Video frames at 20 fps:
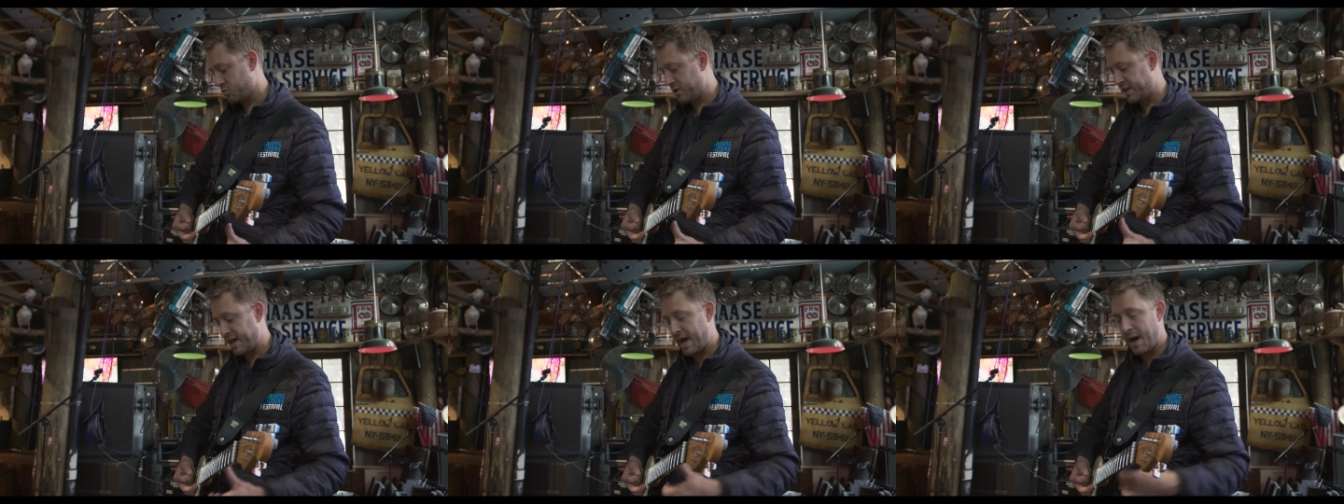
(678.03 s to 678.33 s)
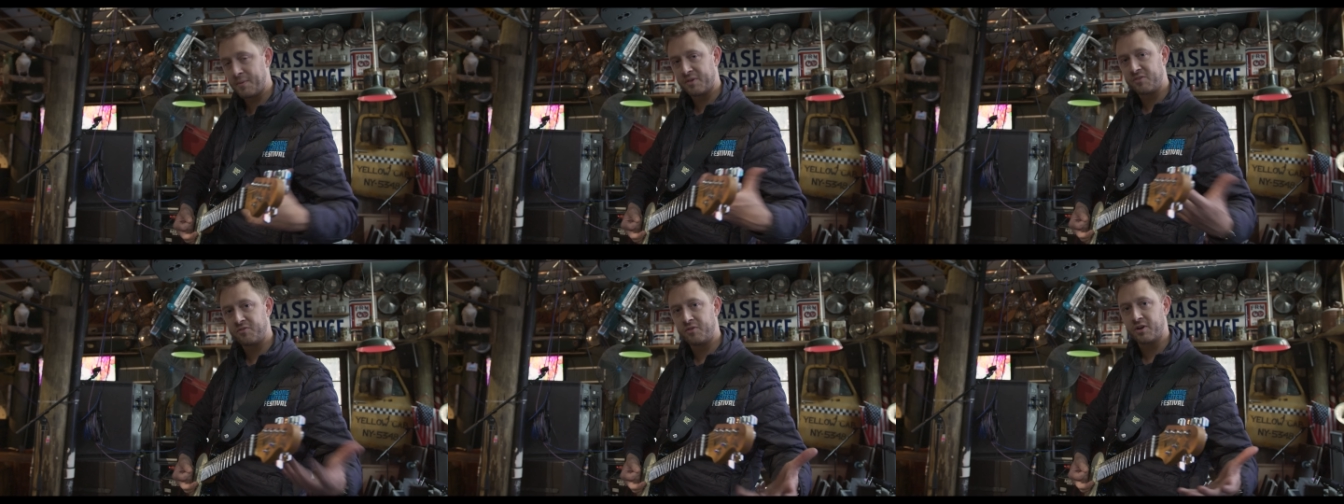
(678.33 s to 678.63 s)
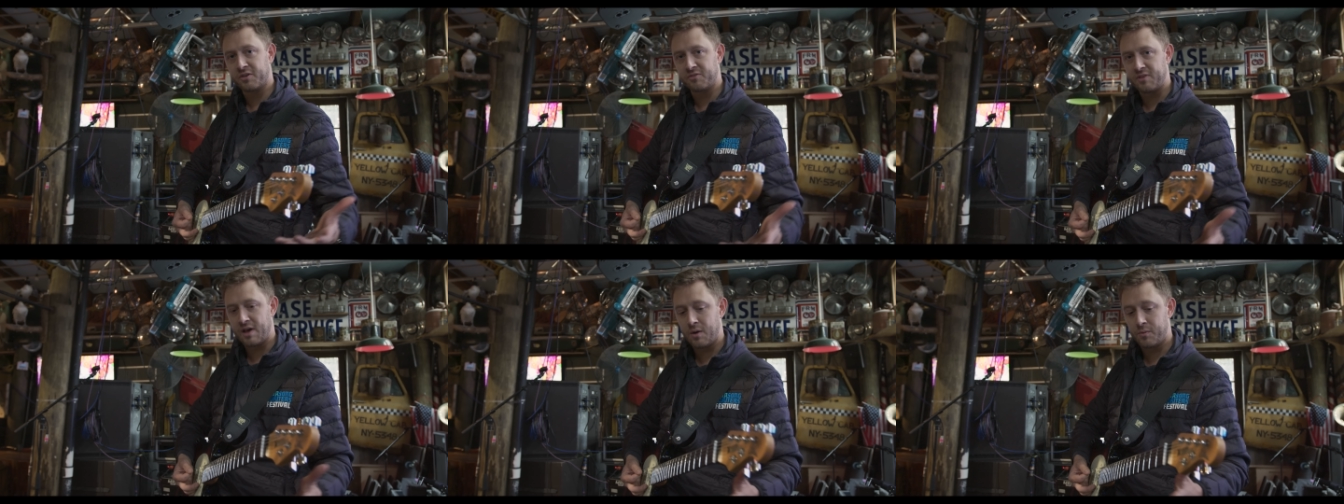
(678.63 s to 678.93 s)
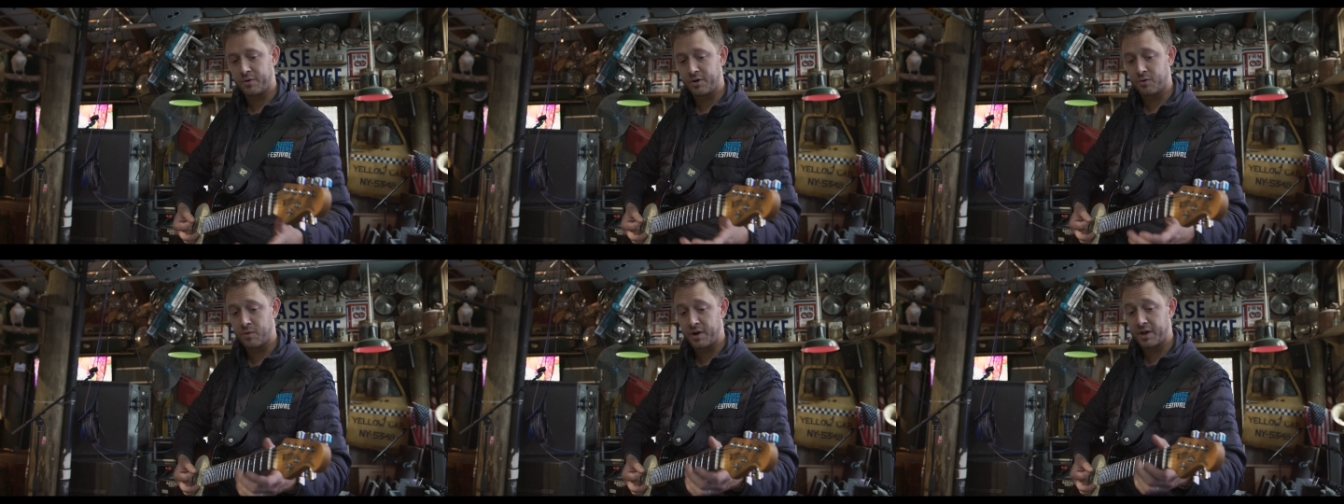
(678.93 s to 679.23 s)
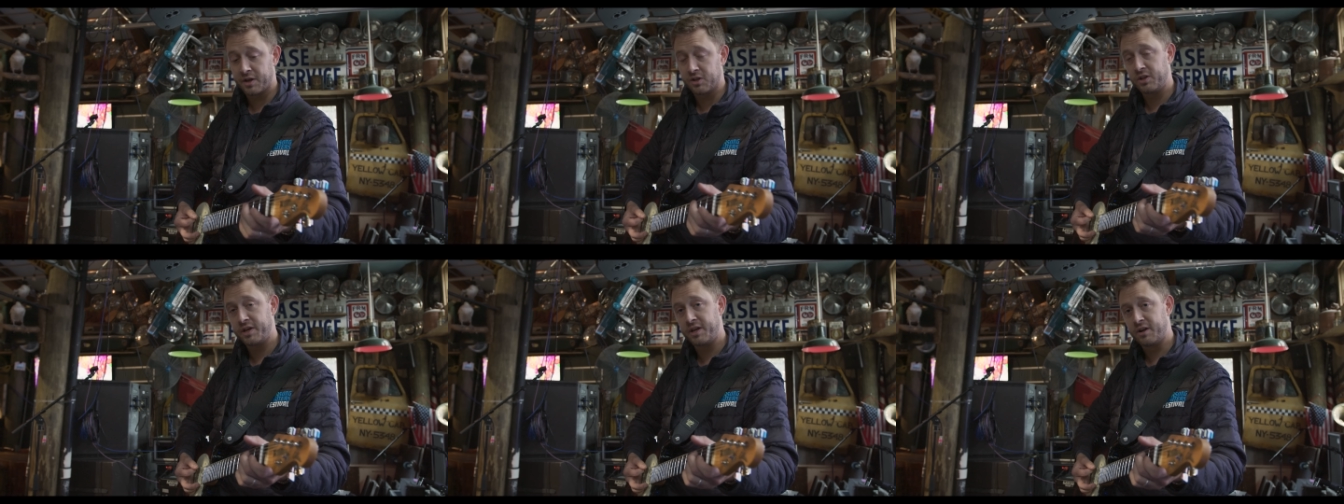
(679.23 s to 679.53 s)
really atmospheric sound when you're
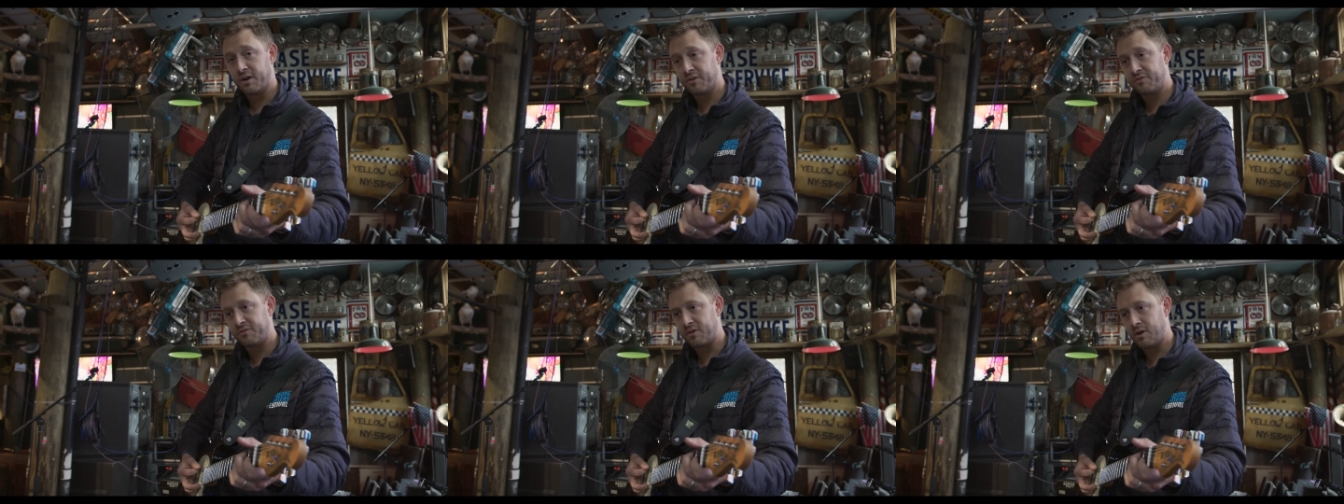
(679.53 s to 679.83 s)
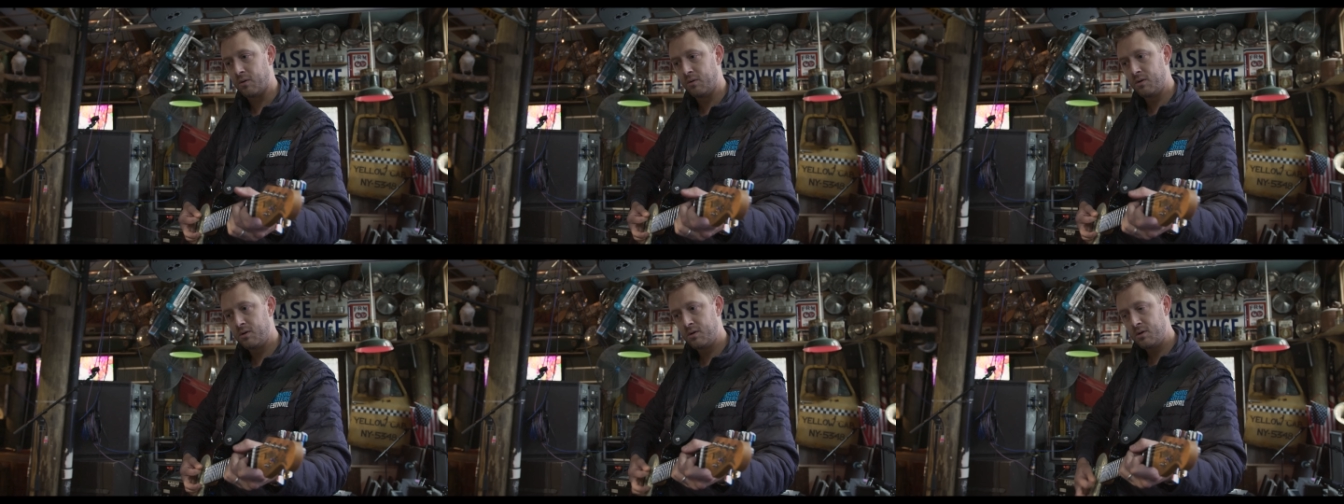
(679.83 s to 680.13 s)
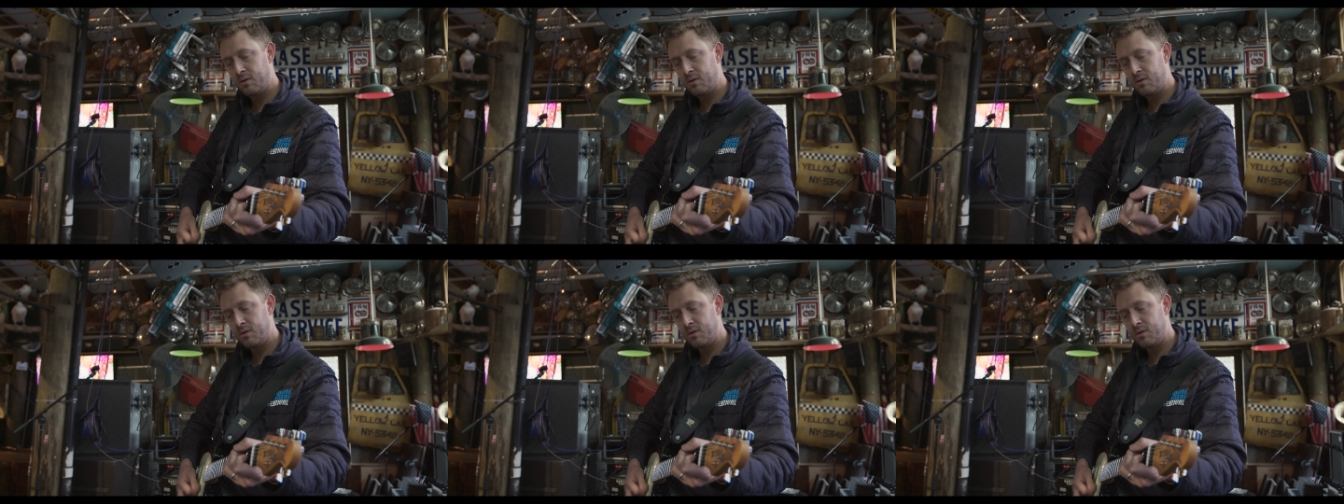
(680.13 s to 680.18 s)
running cleaner. So